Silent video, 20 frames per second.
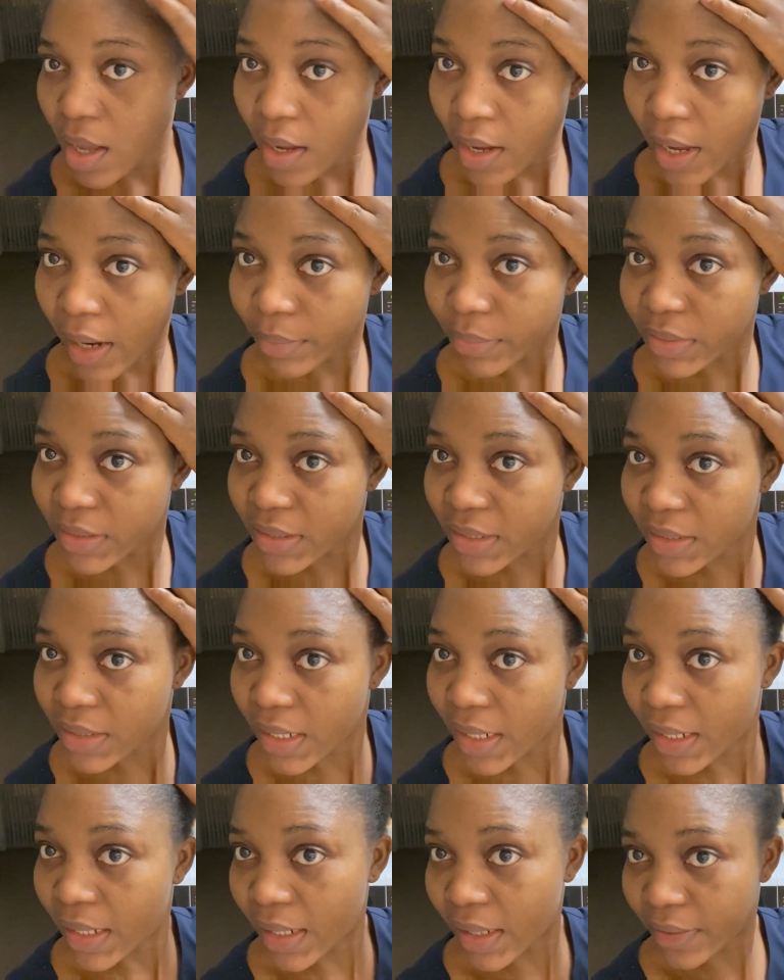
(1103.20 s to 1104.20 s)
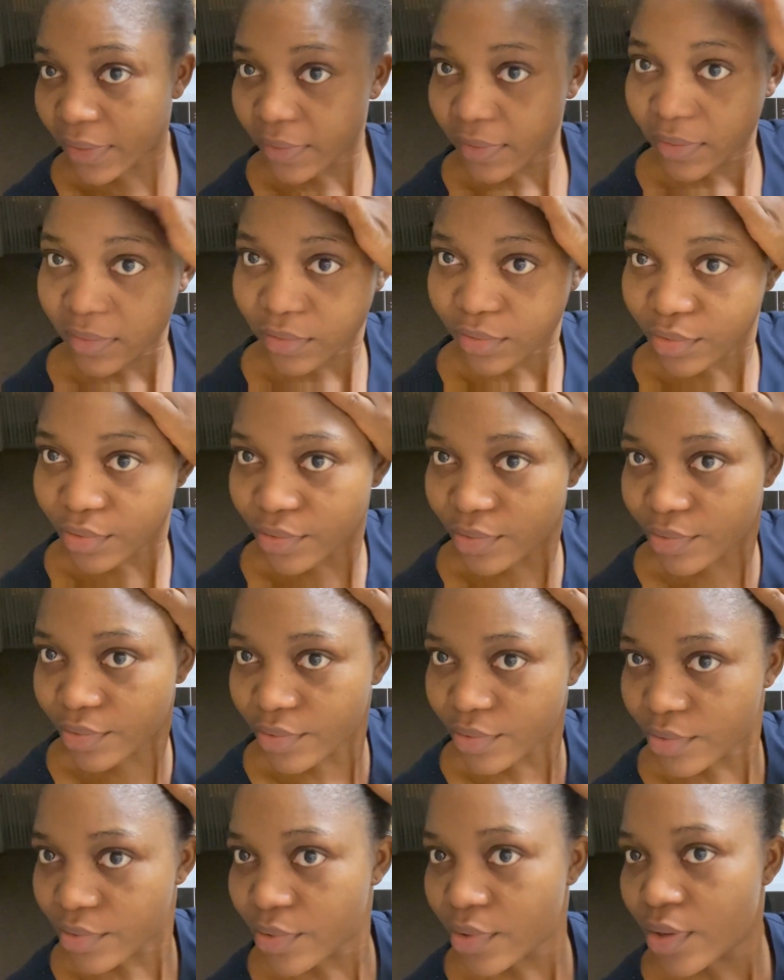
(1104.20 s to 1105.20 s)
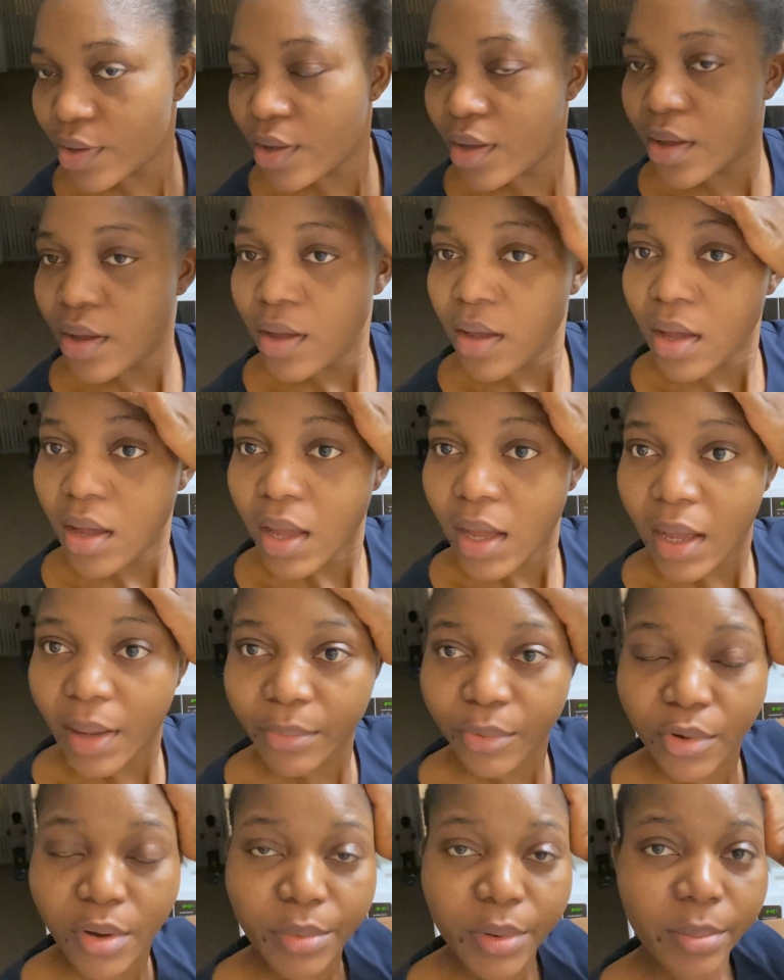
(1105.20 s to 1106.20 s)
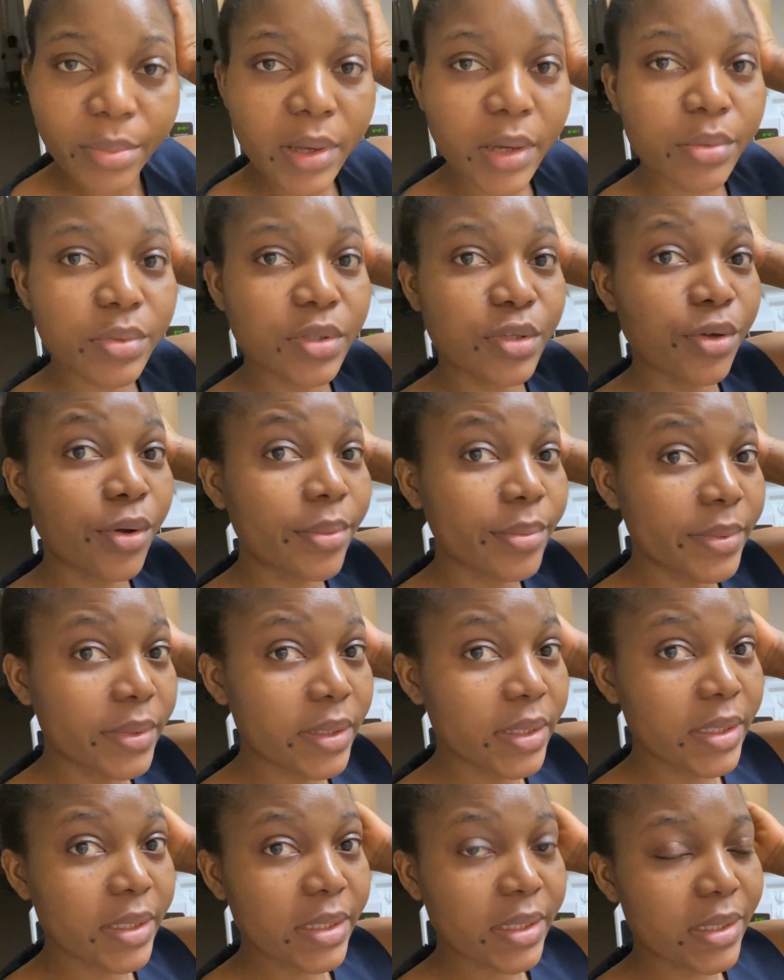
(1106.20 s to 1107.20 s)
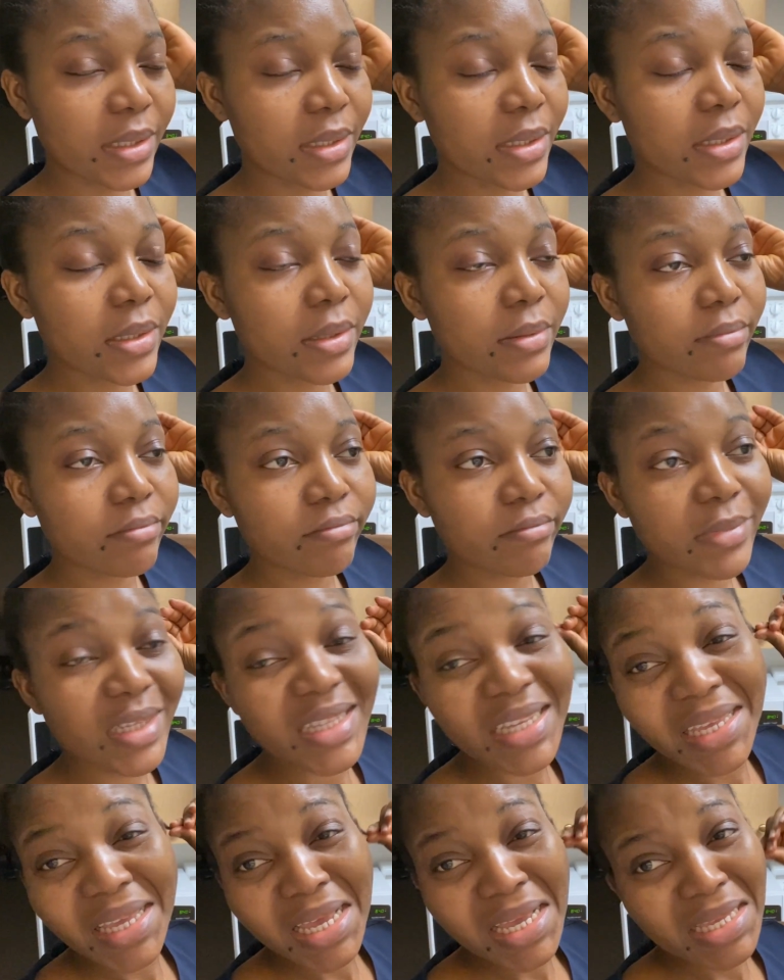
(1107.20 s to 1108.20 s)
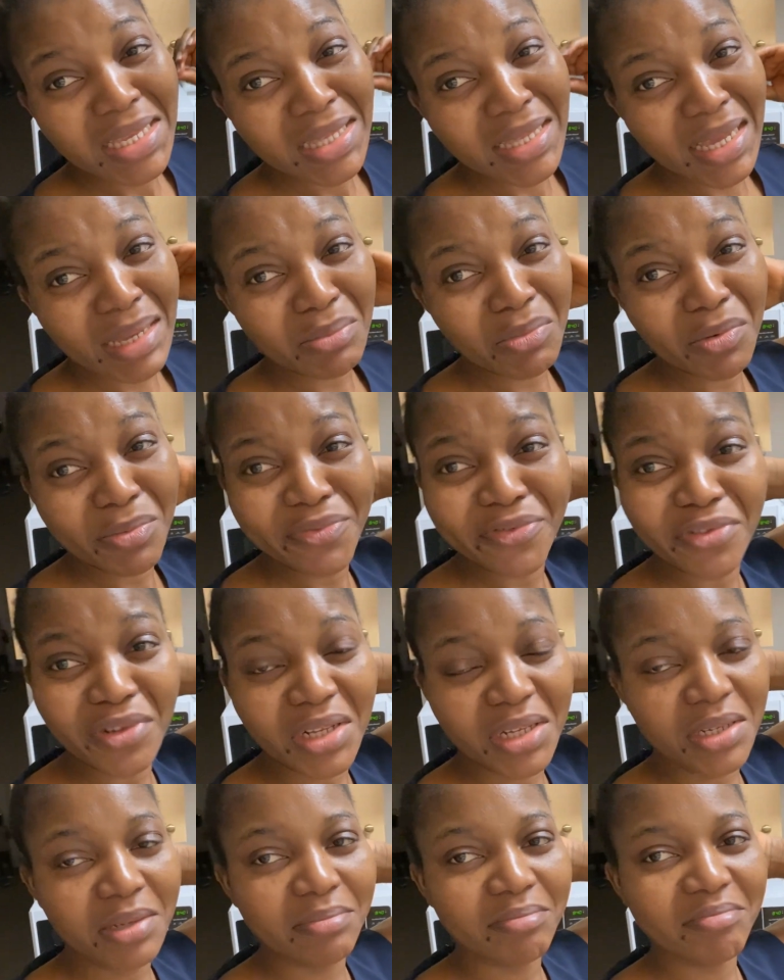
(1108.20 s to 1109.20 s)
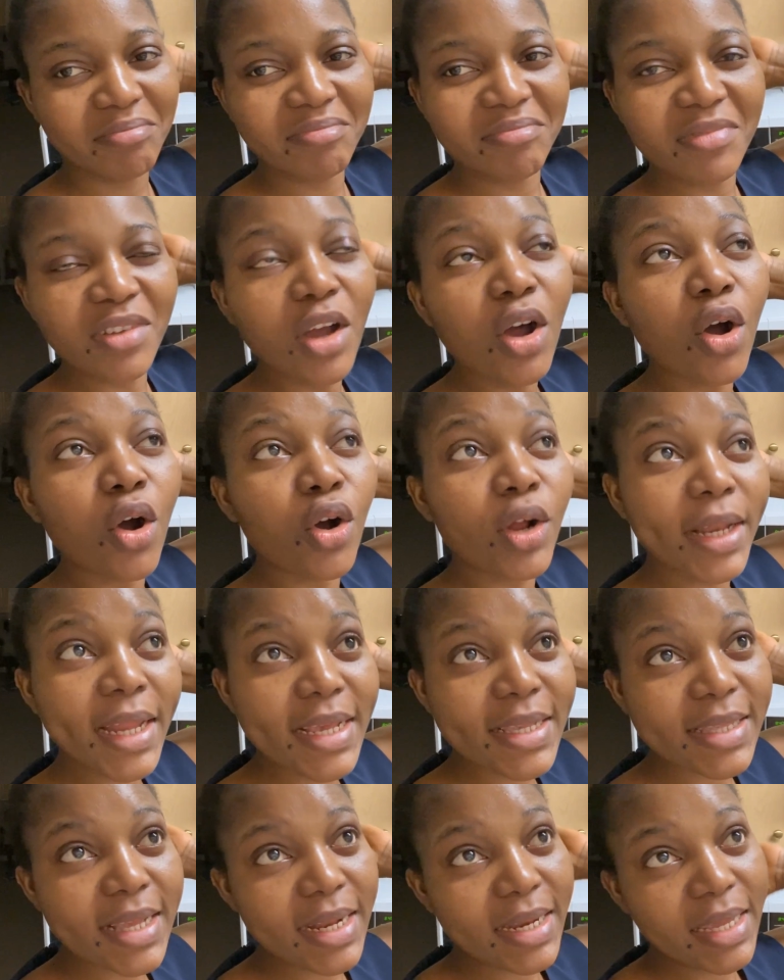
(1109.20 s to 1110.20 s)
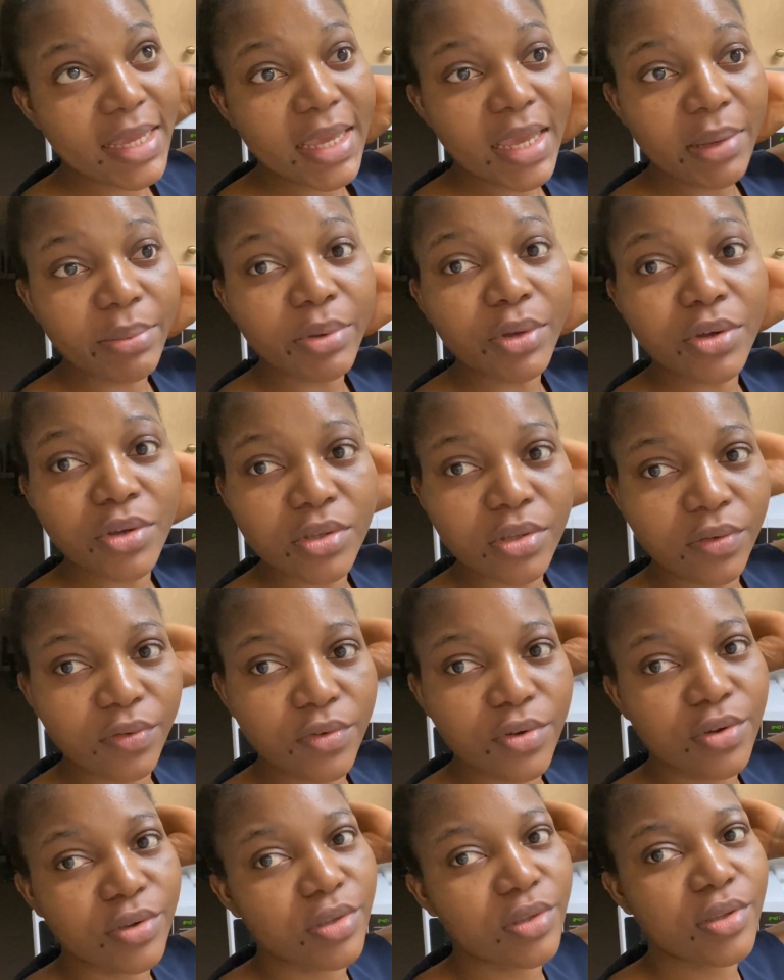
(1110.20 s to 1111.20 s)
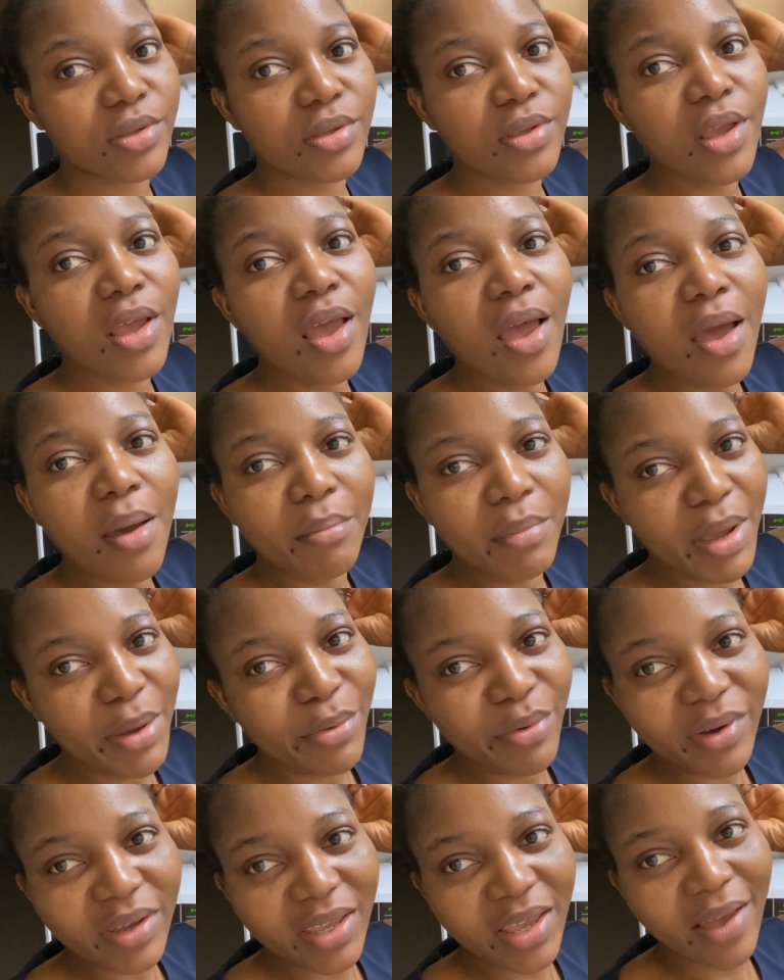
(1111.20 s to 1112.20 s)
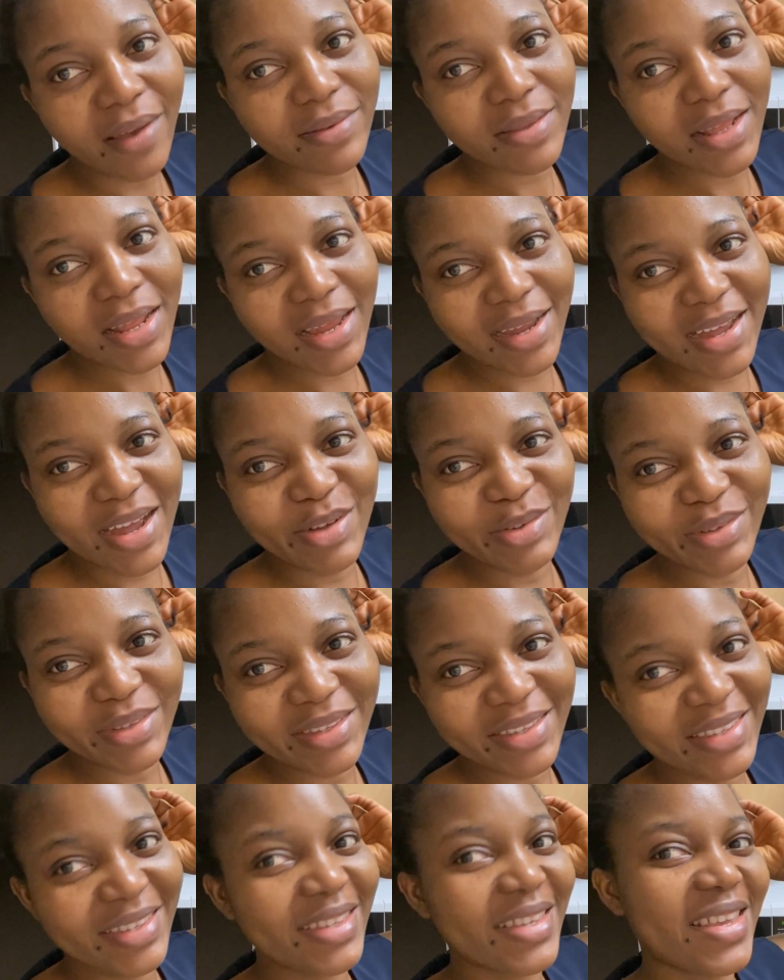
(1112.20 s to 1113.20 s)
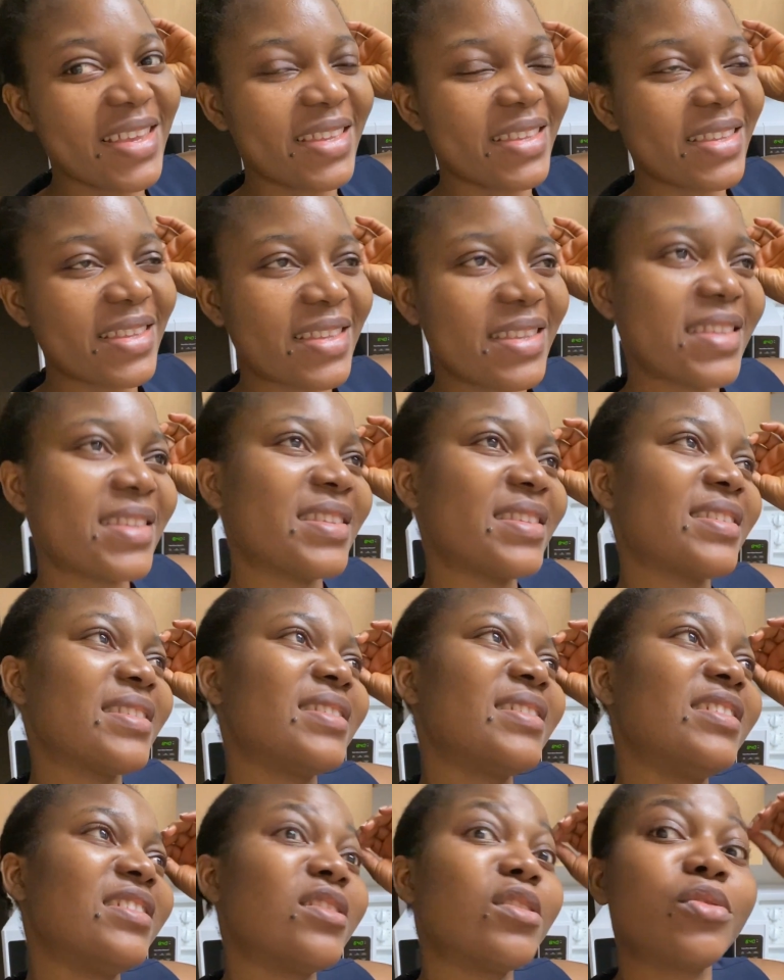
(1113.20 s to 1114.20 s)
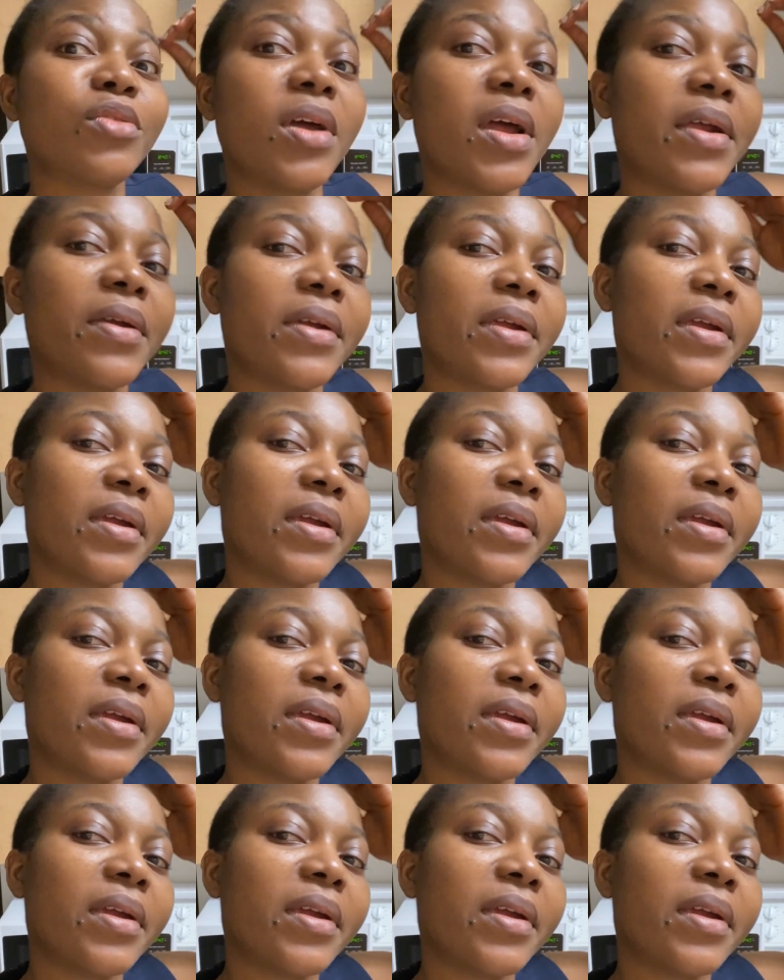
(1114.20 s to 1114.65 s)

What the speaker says: I'm retaining length, so I'm coming back with updates in a year's time, hopefully, or less than a year, because of course my 1 year I started counting since January.